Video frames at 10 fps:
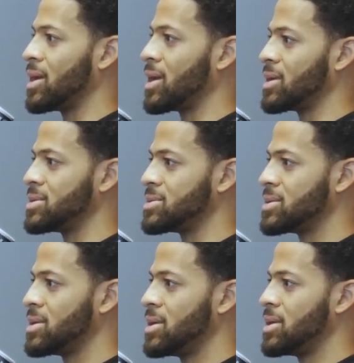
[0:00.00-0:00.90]
Like
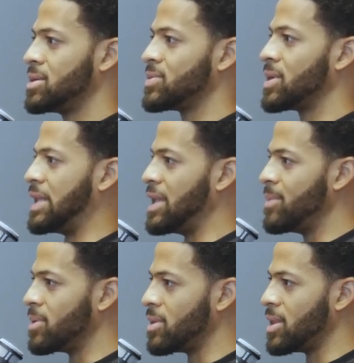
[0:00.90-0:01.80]
it's it's really
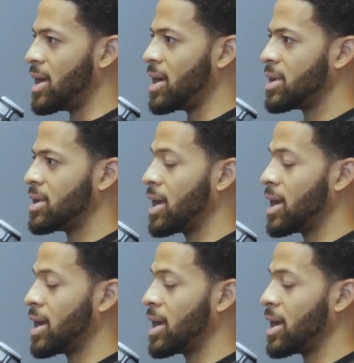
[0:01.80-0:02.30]
deeper than that.